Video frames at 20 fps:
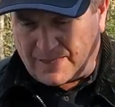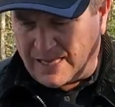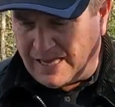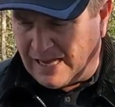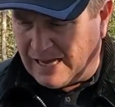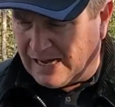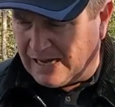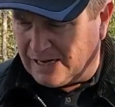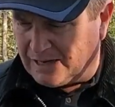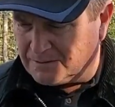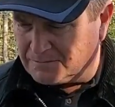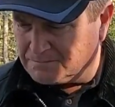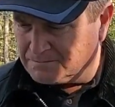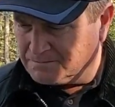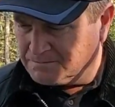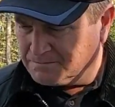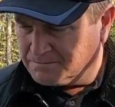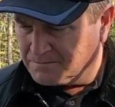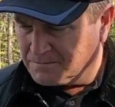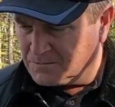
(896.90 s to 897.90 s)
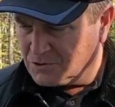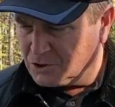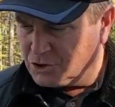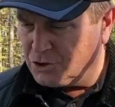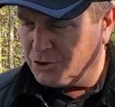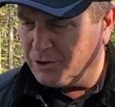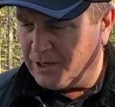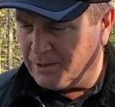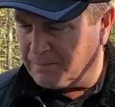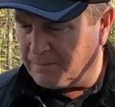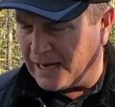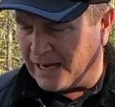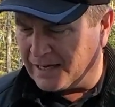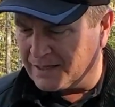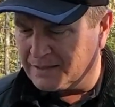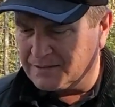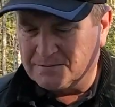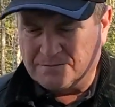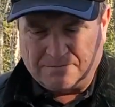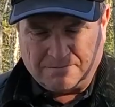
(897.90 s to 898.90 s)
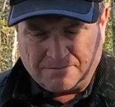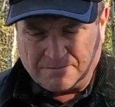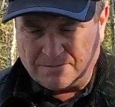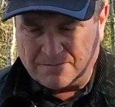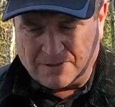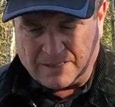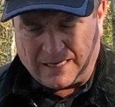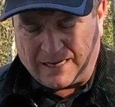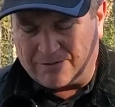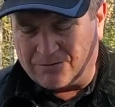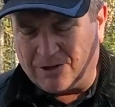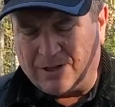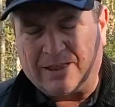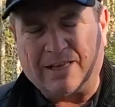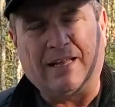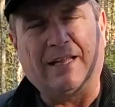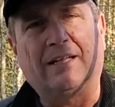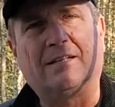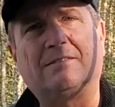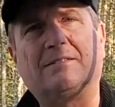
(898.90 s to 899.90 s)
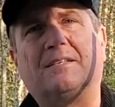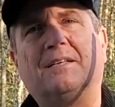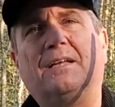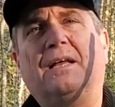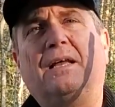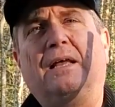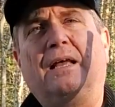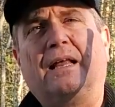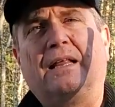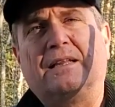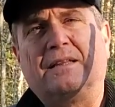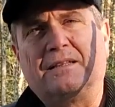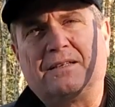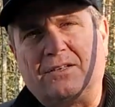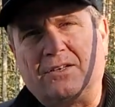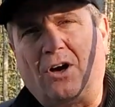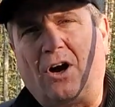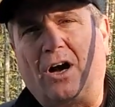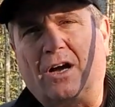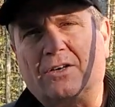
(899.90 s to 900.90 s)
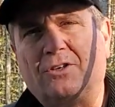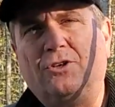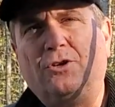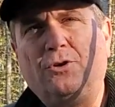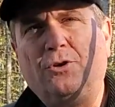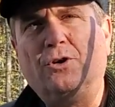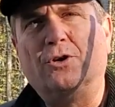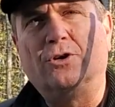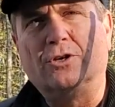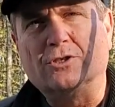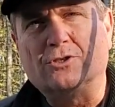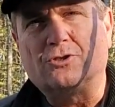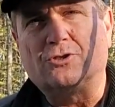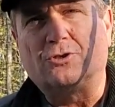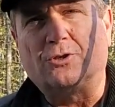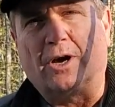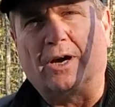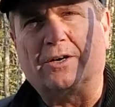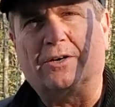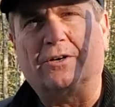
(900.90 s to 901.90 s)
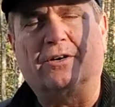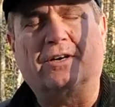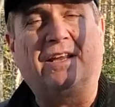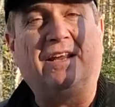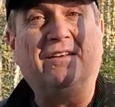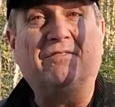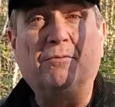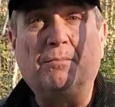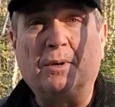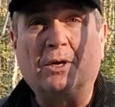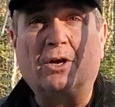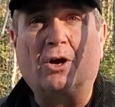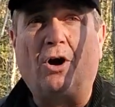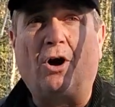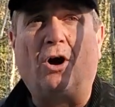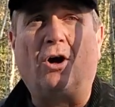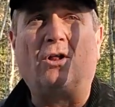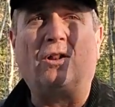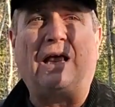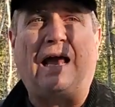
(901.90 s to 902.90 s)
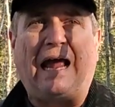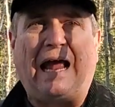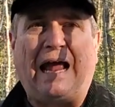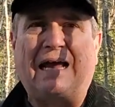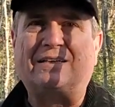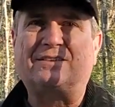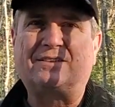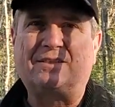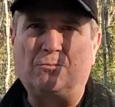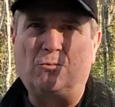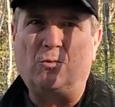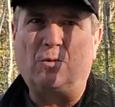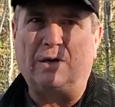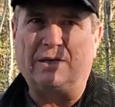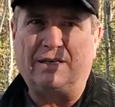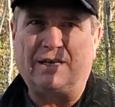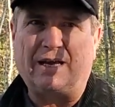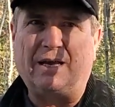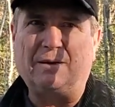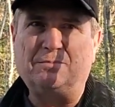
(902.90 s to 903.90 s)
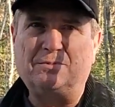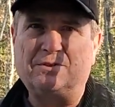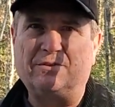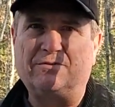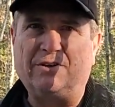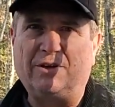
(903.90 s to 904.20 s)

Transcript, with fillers: Um, shooting mat, everything else, talk to your instructor. Give them a call. Ask them what types of